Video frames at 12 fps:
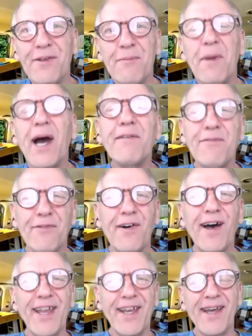You might
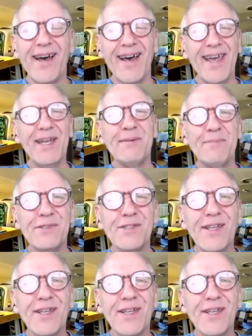find items,